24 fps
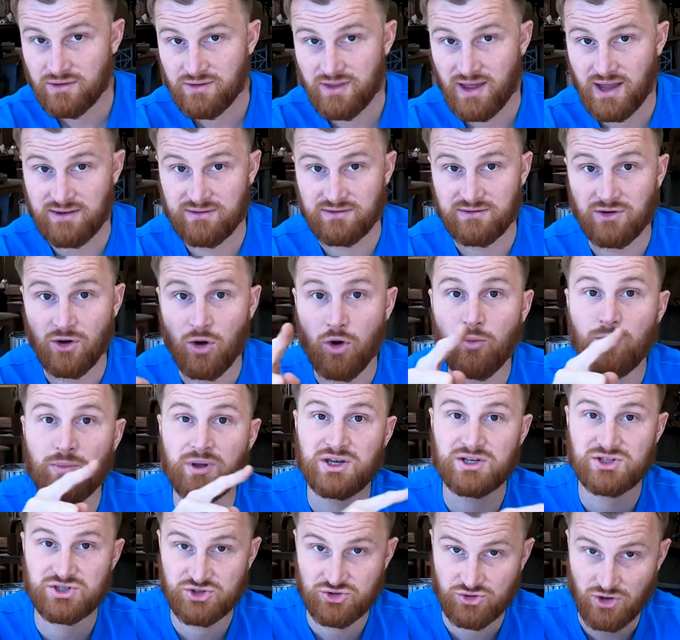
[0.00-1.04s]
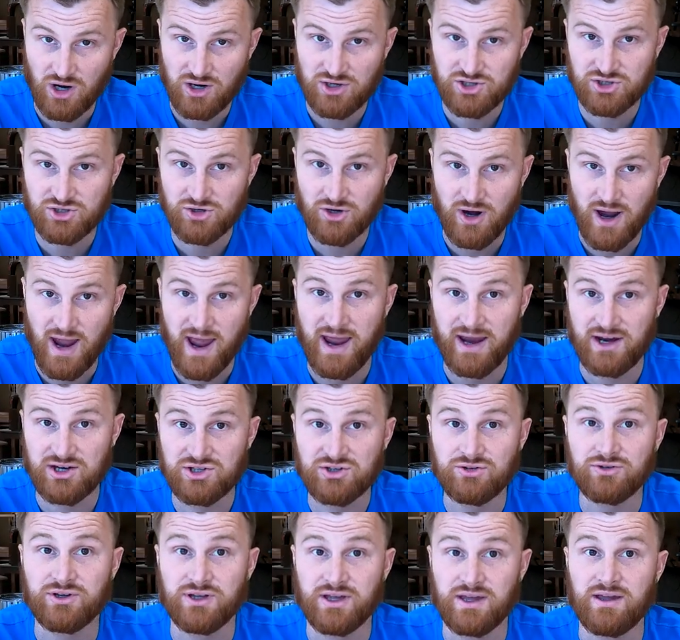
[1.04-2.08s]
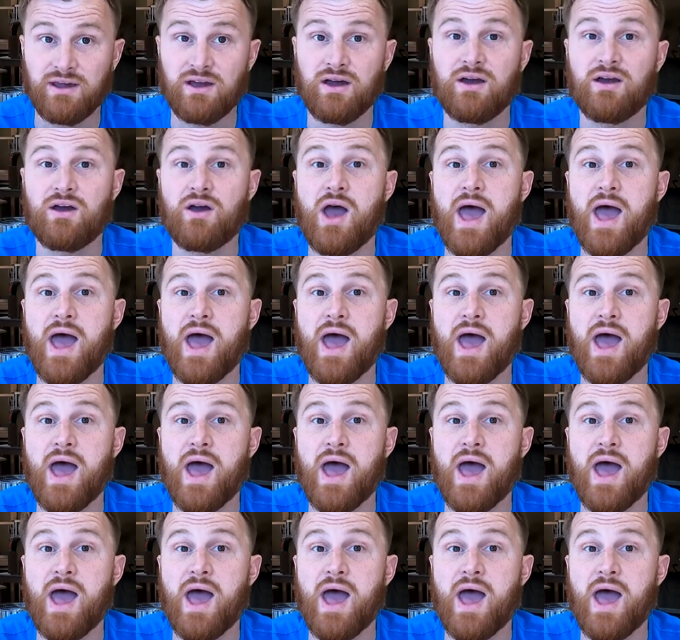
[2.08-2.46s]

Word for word: that doming structure, actually